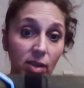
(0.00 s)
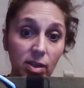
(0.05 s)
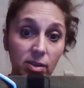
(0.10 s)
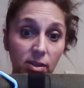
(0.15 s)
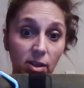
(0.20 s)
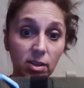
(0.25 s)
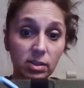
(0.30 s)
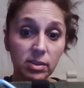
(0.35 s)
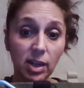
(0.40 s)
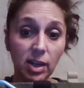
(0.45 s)

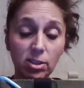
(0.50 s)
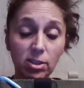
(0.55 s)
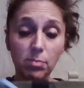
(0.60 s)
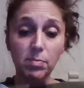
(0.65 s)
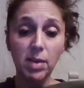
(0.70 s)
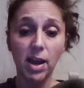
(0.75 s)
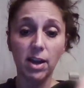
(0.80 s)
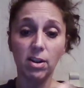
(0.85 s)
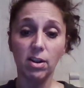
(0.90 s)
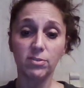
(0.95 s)
So it's not too
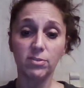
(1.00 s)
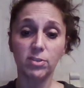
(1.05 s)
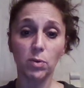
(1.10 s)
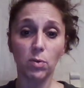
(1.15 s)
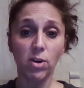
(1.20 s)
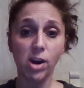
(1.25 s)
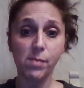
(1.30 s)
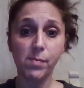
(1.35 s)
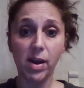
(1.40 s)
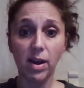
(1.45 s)
bad. You don't have to
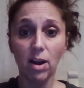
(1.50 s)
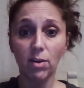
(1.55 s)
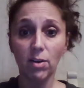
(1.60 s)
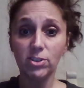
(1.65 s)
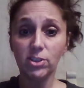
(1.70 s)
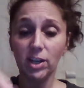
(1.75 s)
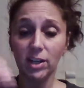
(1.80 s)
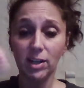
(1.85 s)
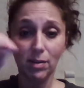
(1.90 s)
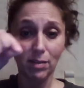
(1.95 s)
worry about always
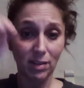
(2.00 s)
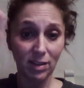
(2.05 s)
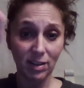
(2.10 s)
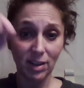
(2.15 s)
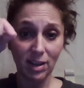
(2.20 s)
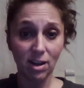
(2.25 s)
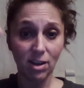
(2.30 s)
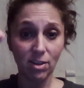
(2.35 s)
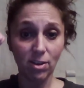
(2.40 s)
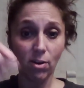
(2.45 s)
trying to
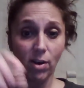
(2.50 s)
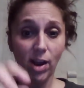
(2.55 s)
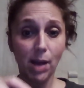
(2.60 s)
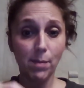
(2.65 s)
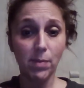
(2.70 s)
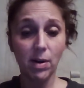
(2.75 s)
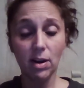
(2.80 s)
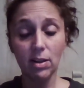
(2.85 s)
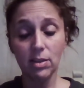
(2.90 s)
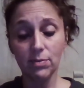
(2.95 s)
clean all the
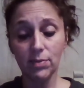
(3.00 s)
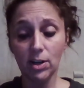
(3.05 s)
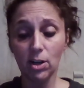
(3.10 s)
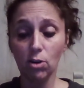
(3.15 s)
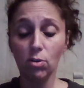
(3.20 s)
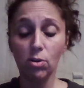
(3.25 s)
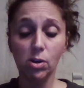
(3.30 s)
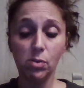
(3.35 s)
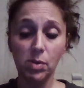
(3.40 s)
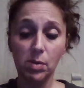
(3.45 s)
crap out of the Velcro,